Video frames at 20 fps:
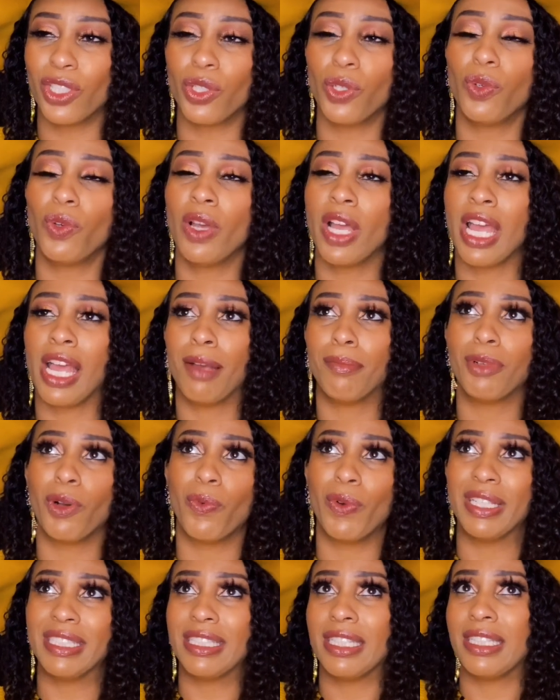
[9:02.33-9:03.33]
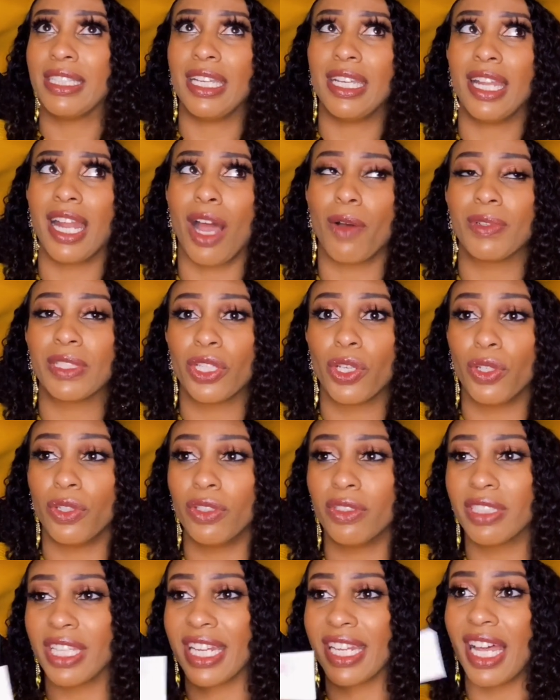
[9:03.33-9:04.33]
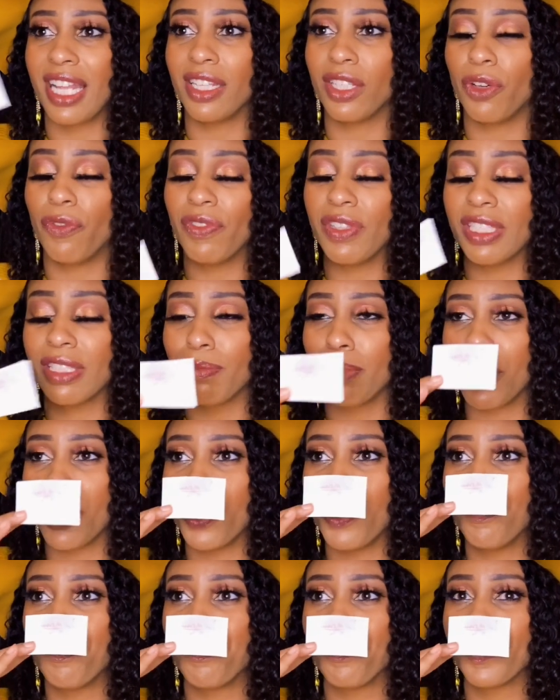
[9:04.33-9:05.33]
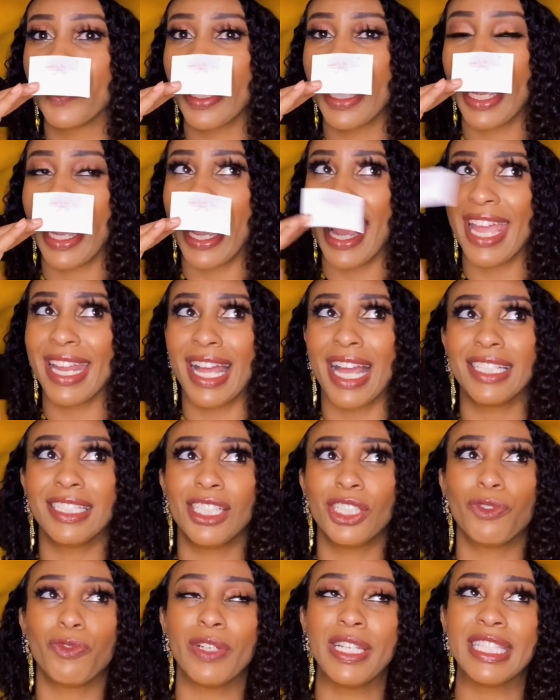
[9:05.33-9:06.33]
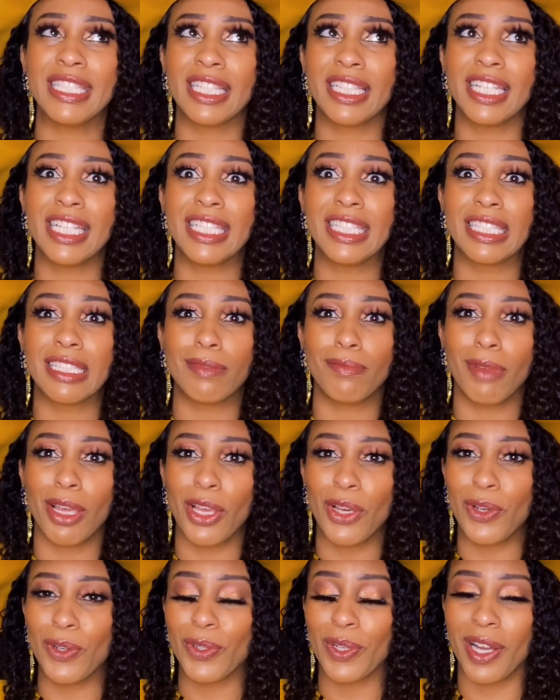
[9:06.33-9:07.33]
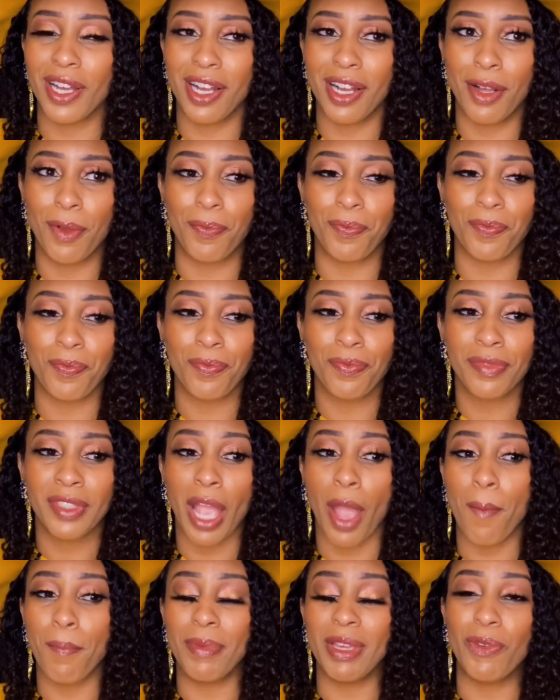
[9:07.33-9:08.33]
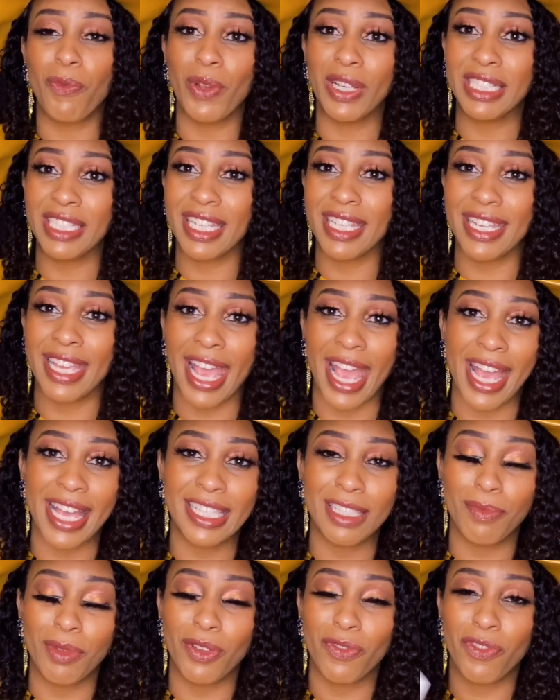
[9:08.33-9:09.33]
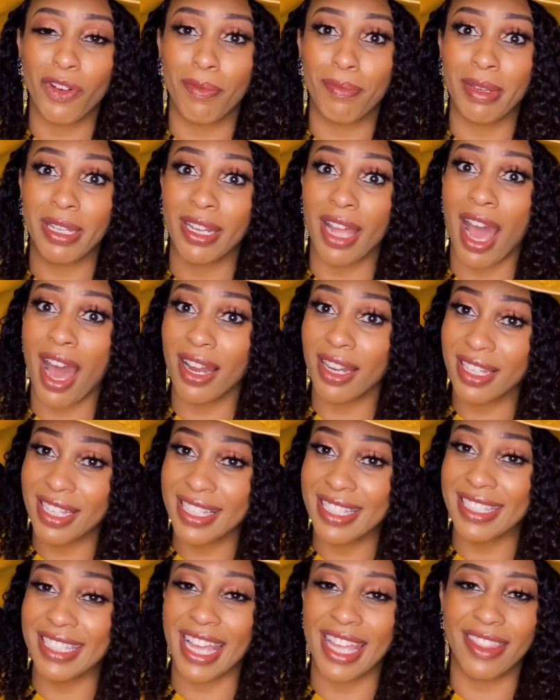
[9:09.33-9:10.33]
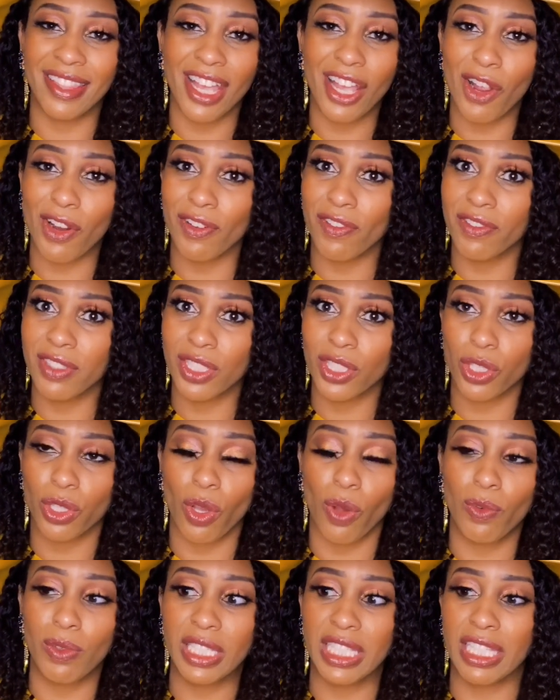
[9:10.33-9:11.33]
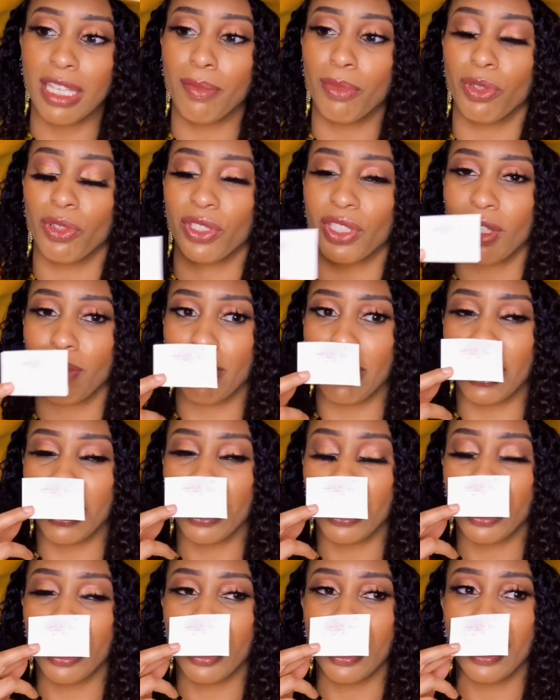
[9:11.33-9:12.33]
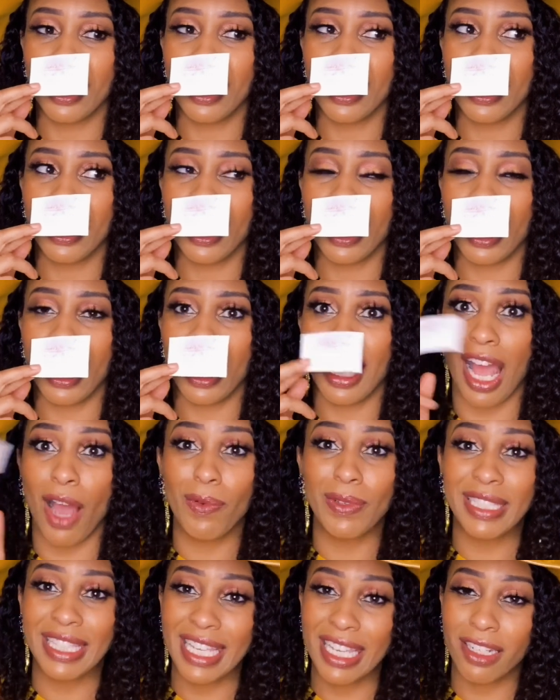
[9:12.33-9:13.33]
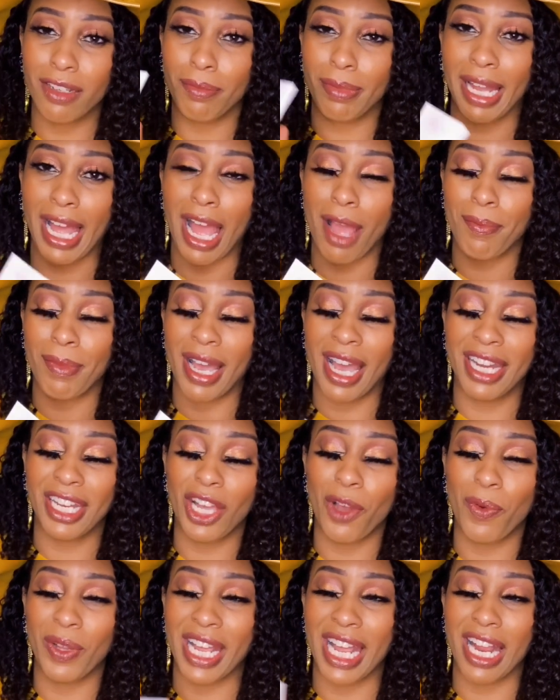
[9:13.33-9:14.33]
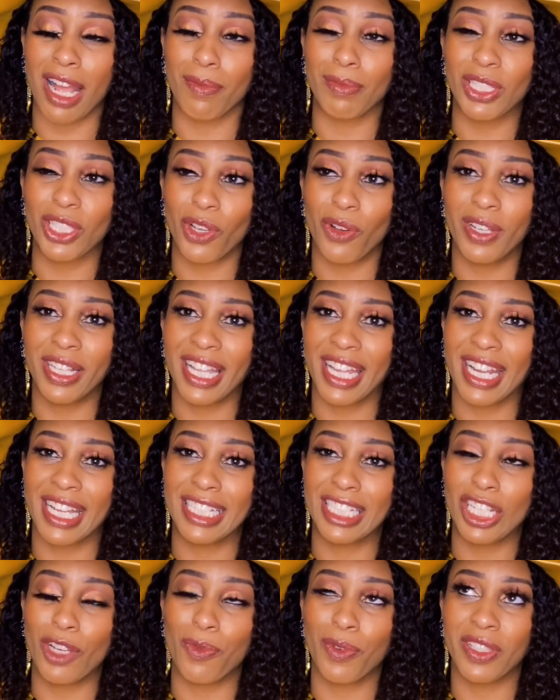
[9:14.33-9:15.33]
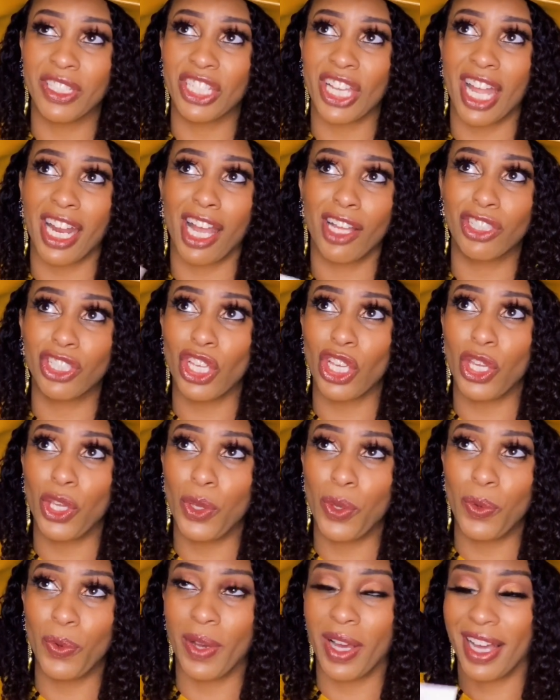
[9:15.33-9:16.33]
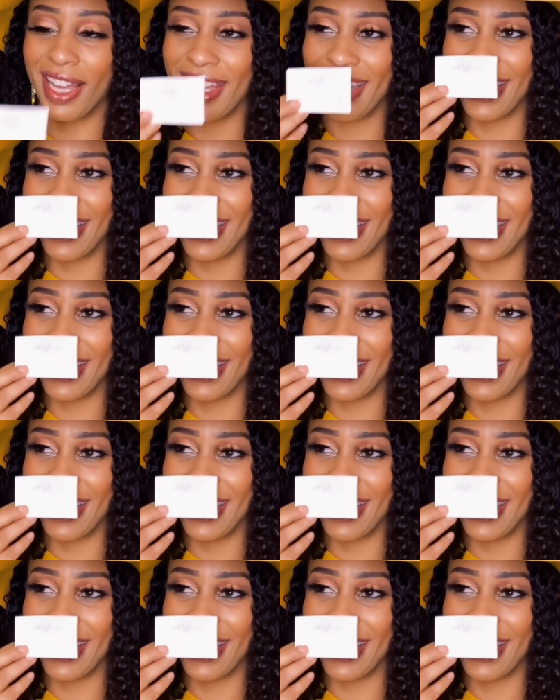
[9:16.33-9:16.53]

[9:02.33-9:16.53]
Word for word: to, but once it did, I was hooked and I love the smell. And I just recently smelled um, Bewitching Yasmine from Penhaligon's and they are so similar to me. And I was thinking of Blind by that one and I'm so glad I did one. Shout out to you, uh,